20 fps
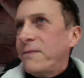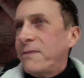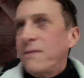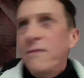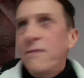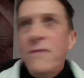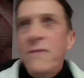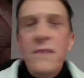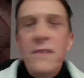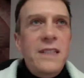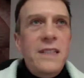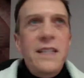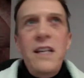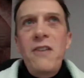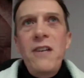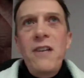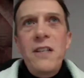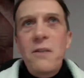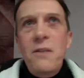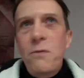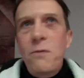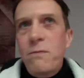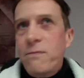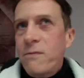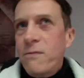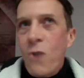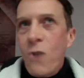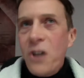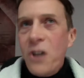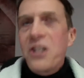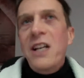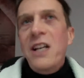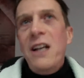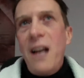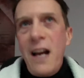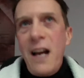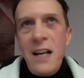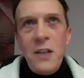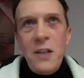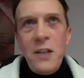series of washing
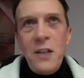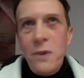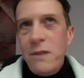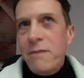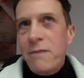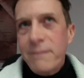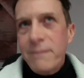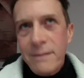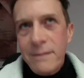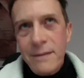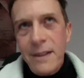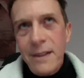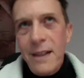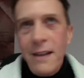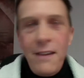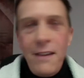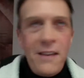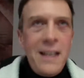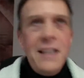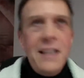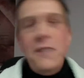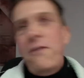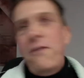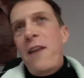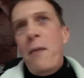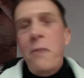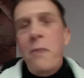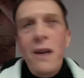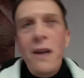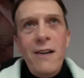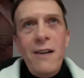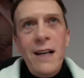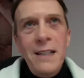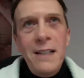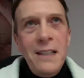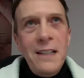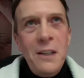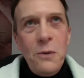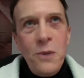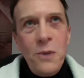lines with things flapping around
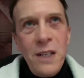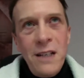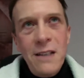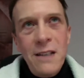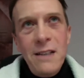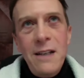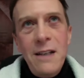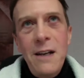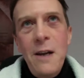in the wind.